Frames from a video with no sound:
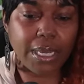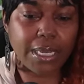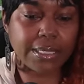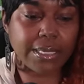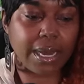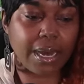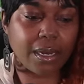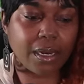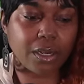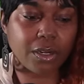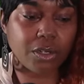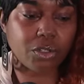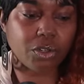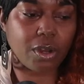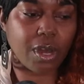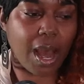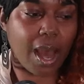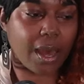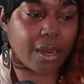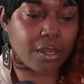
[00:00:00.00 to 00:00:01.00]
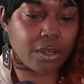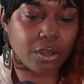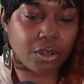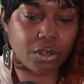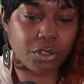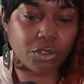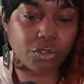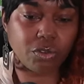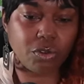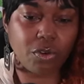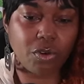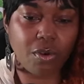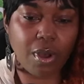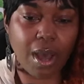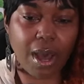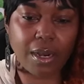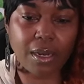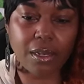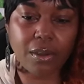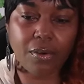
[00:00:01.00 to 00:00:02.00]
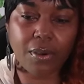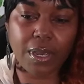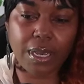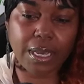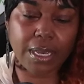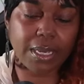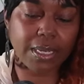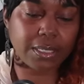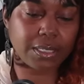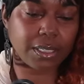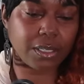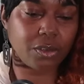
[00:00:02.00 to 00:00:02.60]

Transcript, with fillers: it's out of control, out of your control, out of your hands,